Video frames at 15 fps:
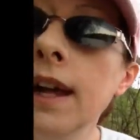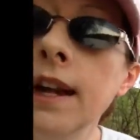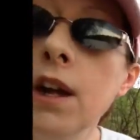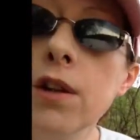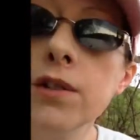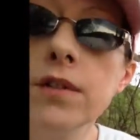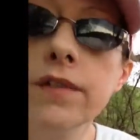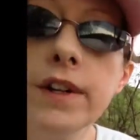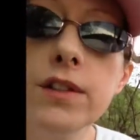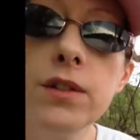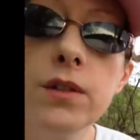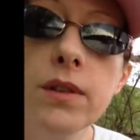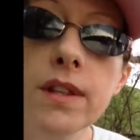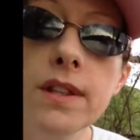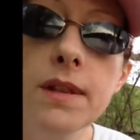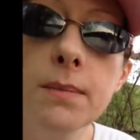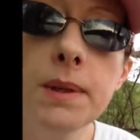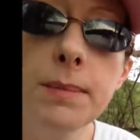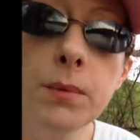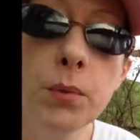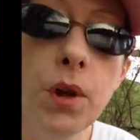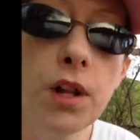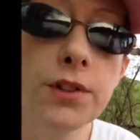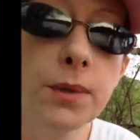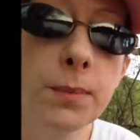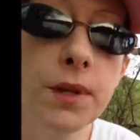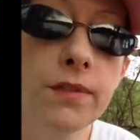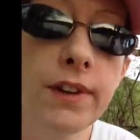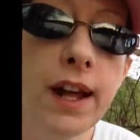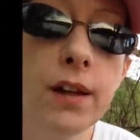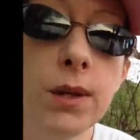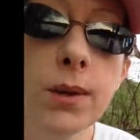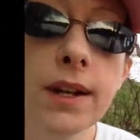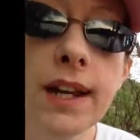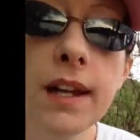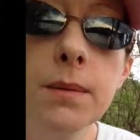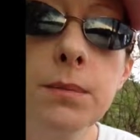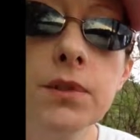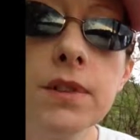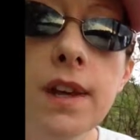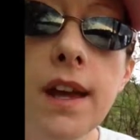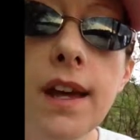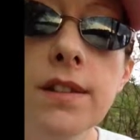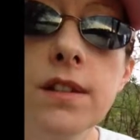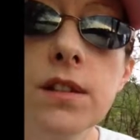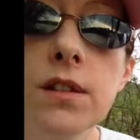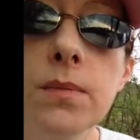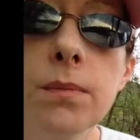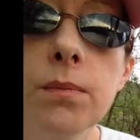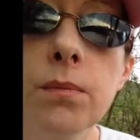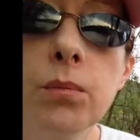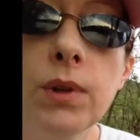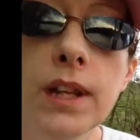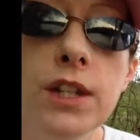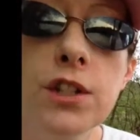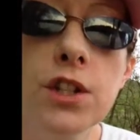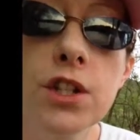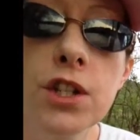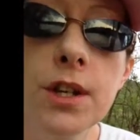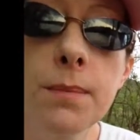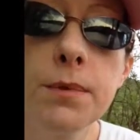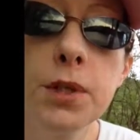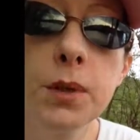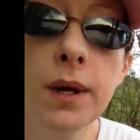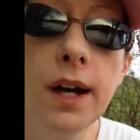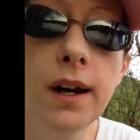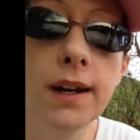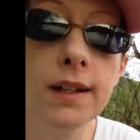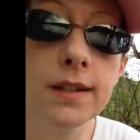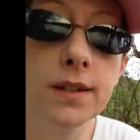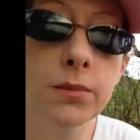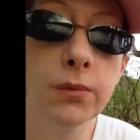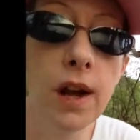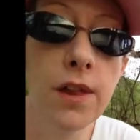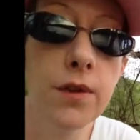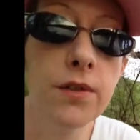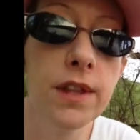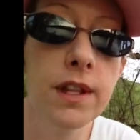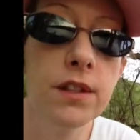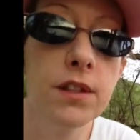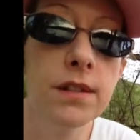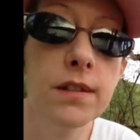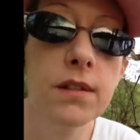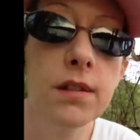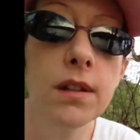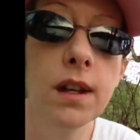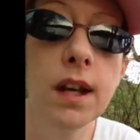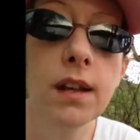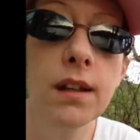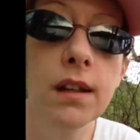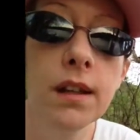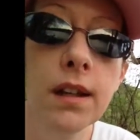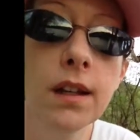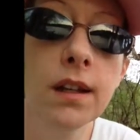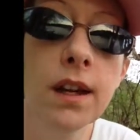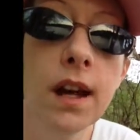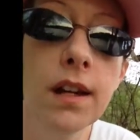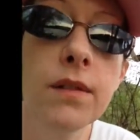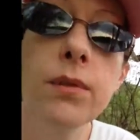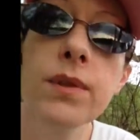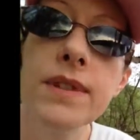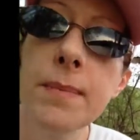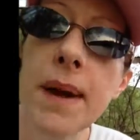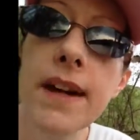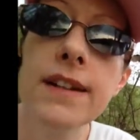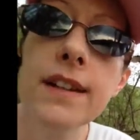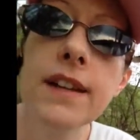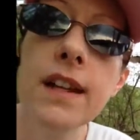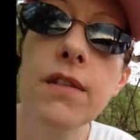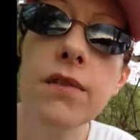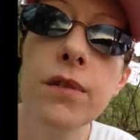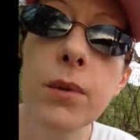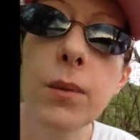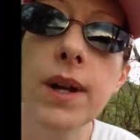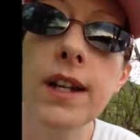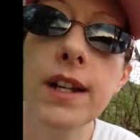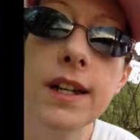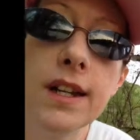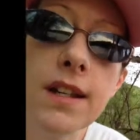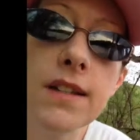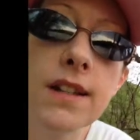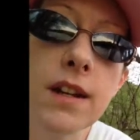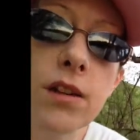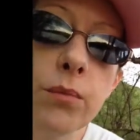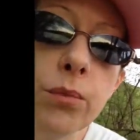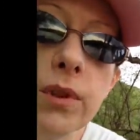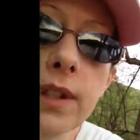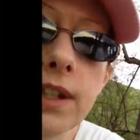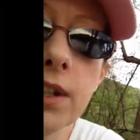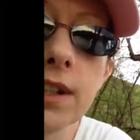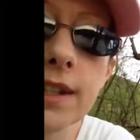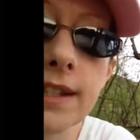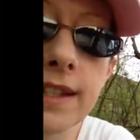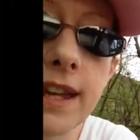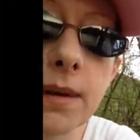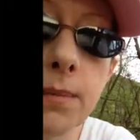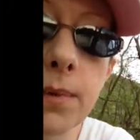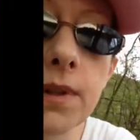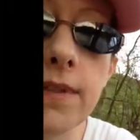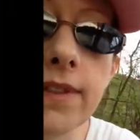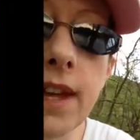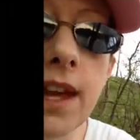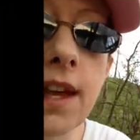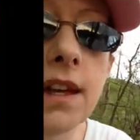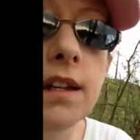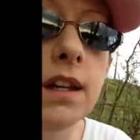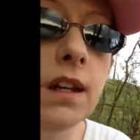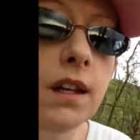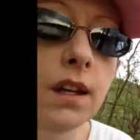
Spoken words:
And I also find, too, that some people will also put a value on animals as its relationship to us, rather than kind of respecting it for what it is. And a really good example of that